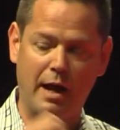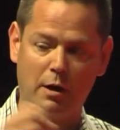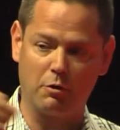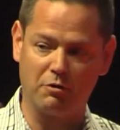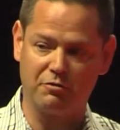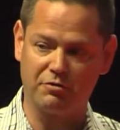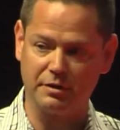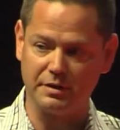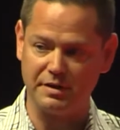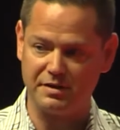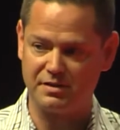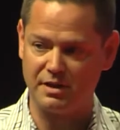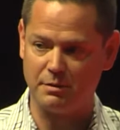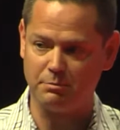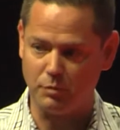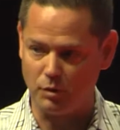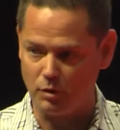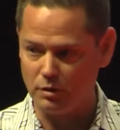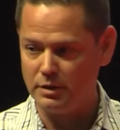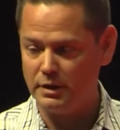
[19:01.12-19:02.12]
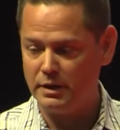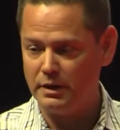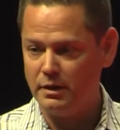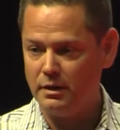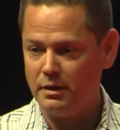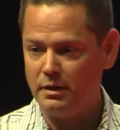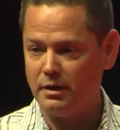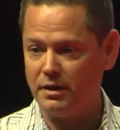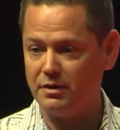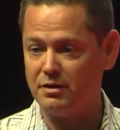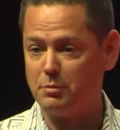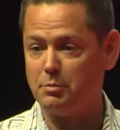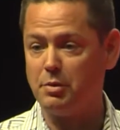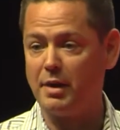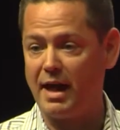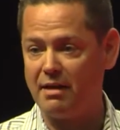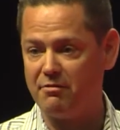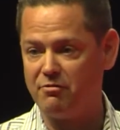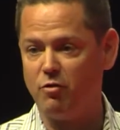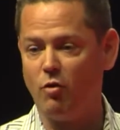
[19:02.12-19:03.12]
powerfully simple in the
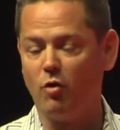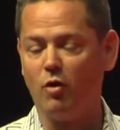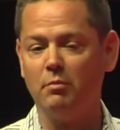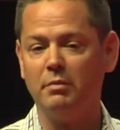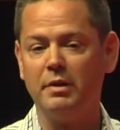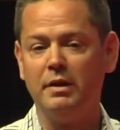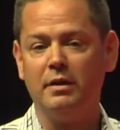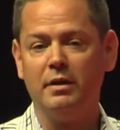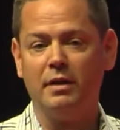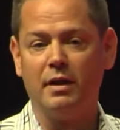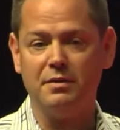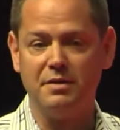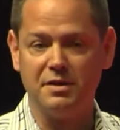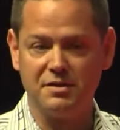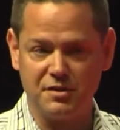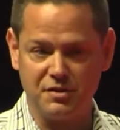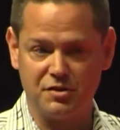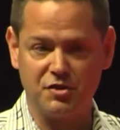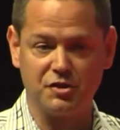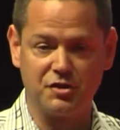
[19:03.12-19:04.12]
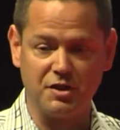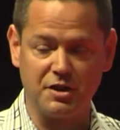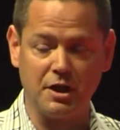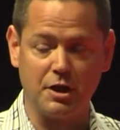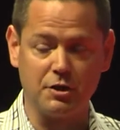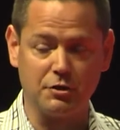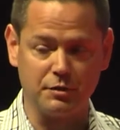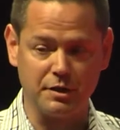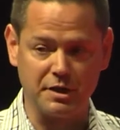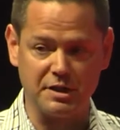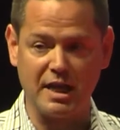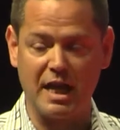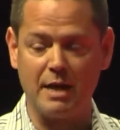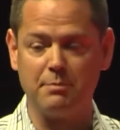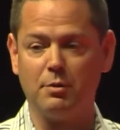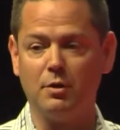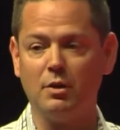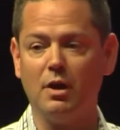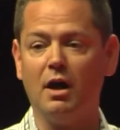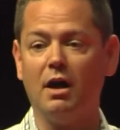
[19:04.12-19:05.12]
platform. And this is just another
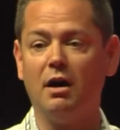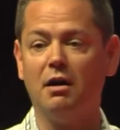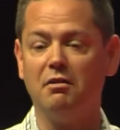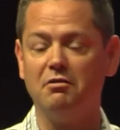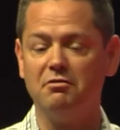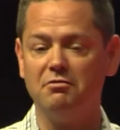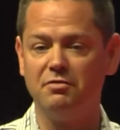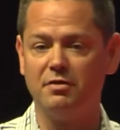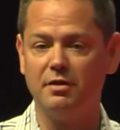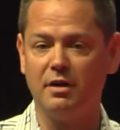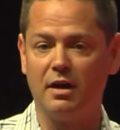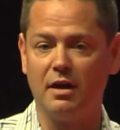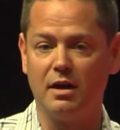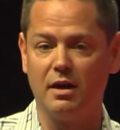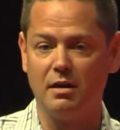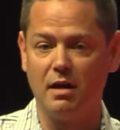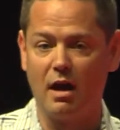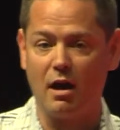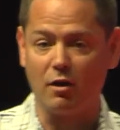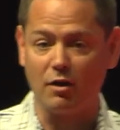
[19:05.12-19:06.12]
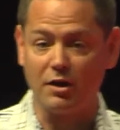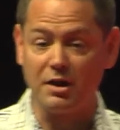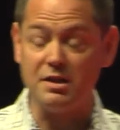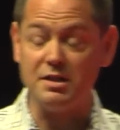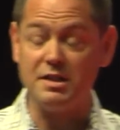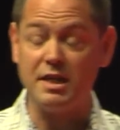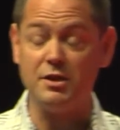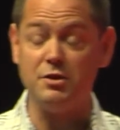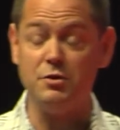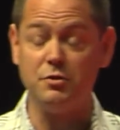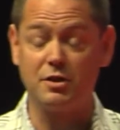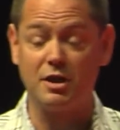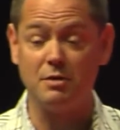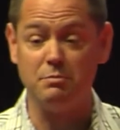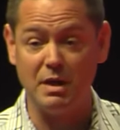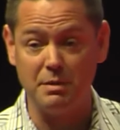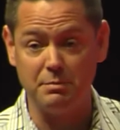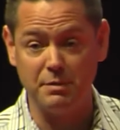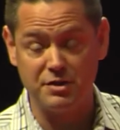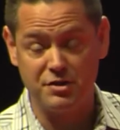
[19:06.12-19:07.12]
example of our continued
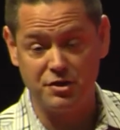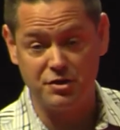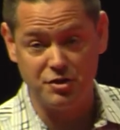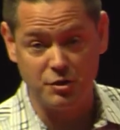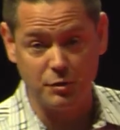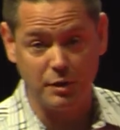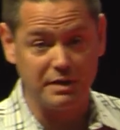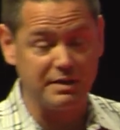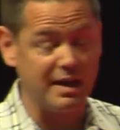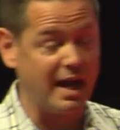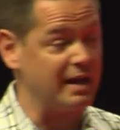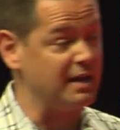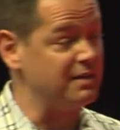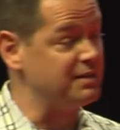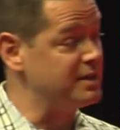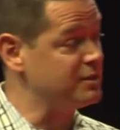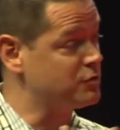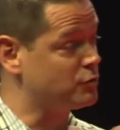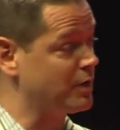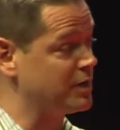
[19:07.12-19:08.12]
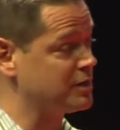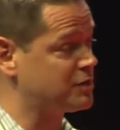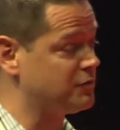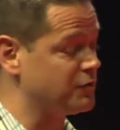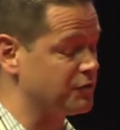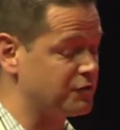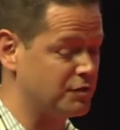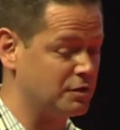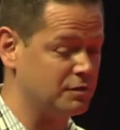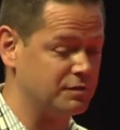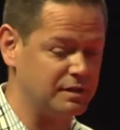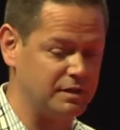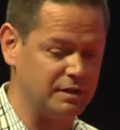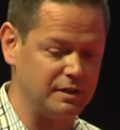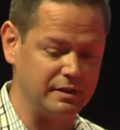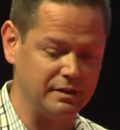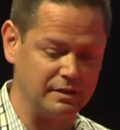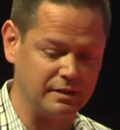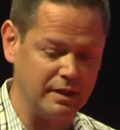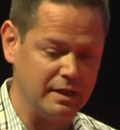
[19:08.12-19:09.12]
commitment to doing that. And these RESTful
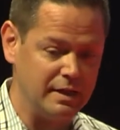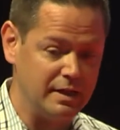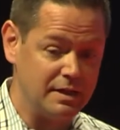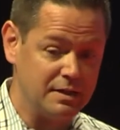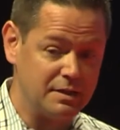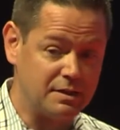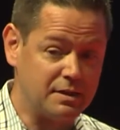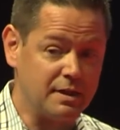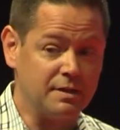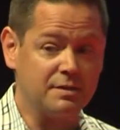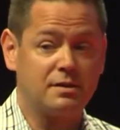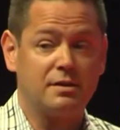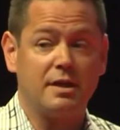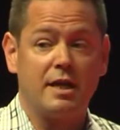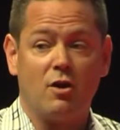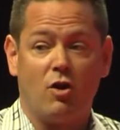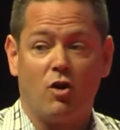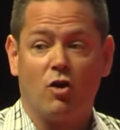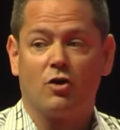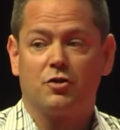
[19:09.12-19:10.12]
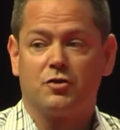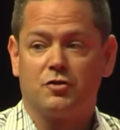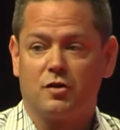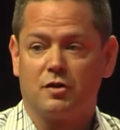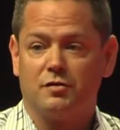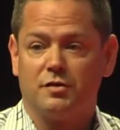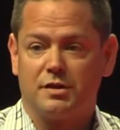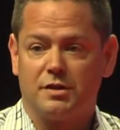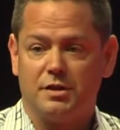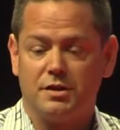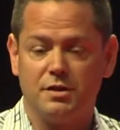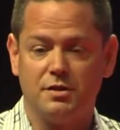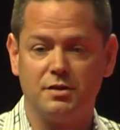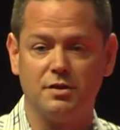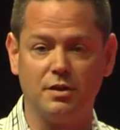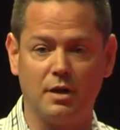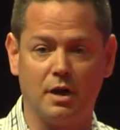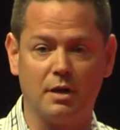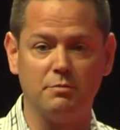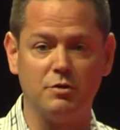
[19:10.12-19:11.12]
services, since they are
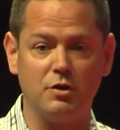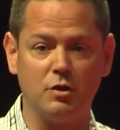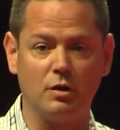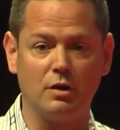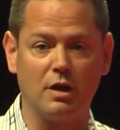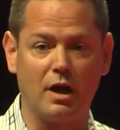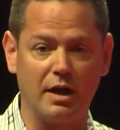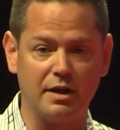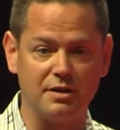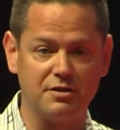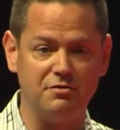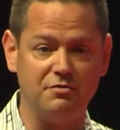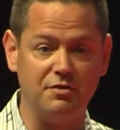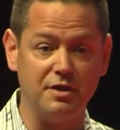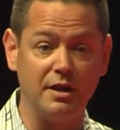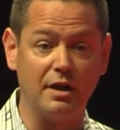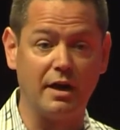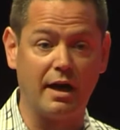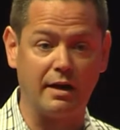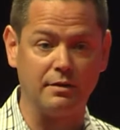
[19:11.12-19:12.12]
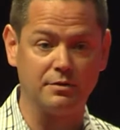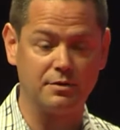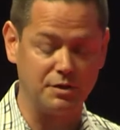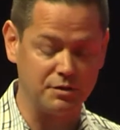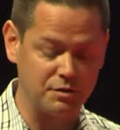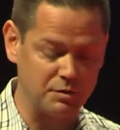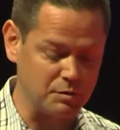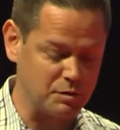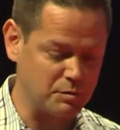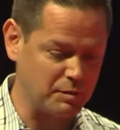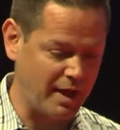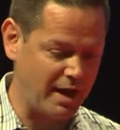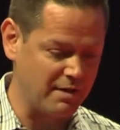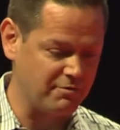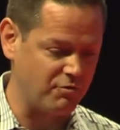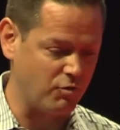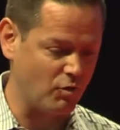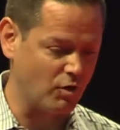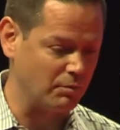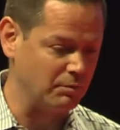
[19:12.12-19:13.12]
services utilized via OutSystems
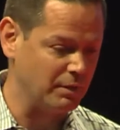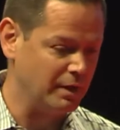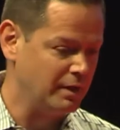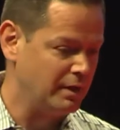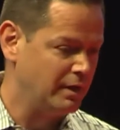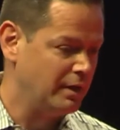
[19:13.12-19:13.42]
platform,